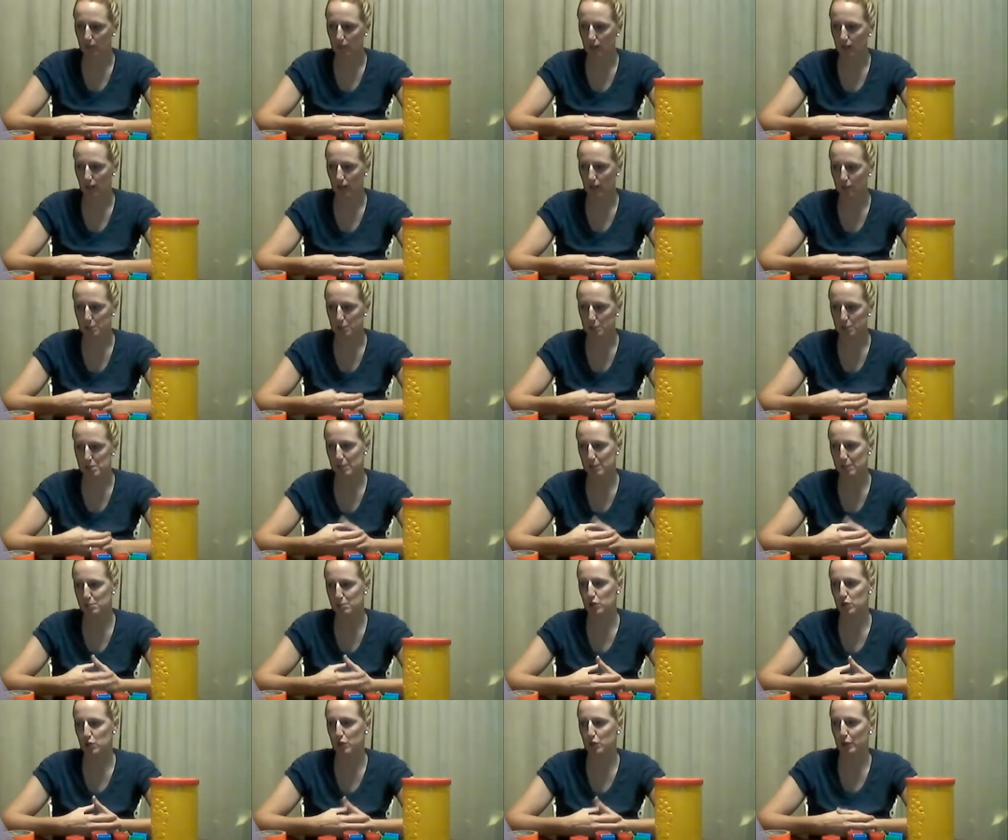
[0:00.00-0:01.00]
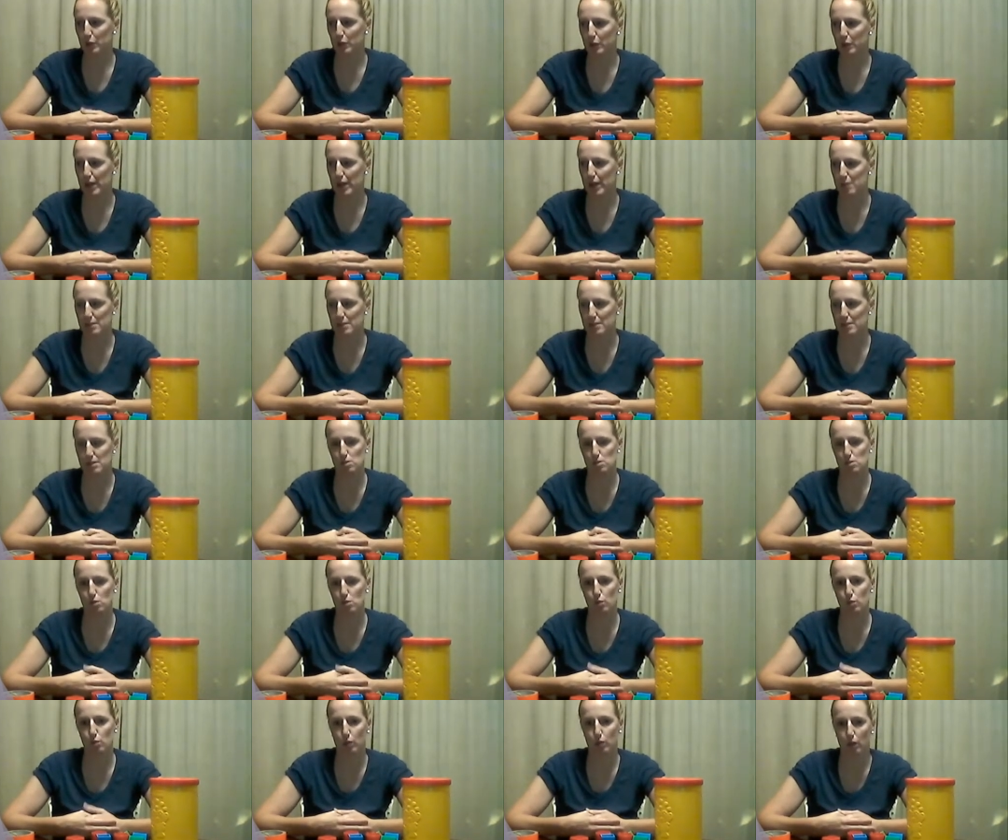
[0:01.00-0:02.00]
Perceptual requirements,
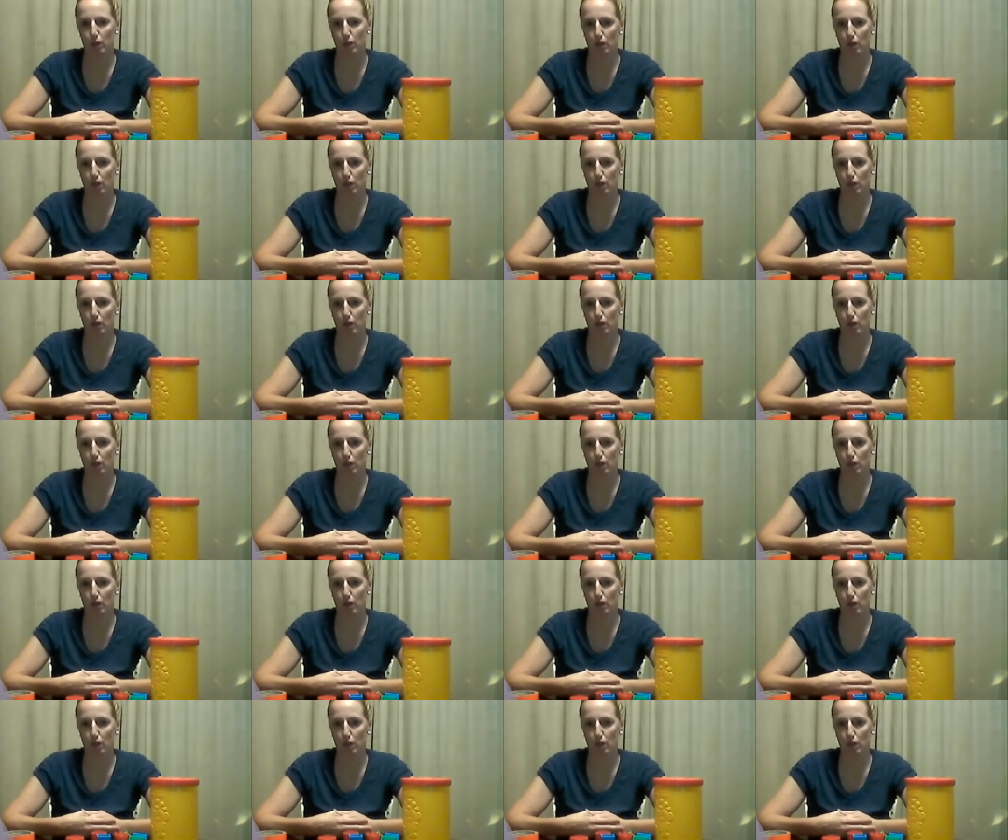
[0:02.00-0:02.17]
so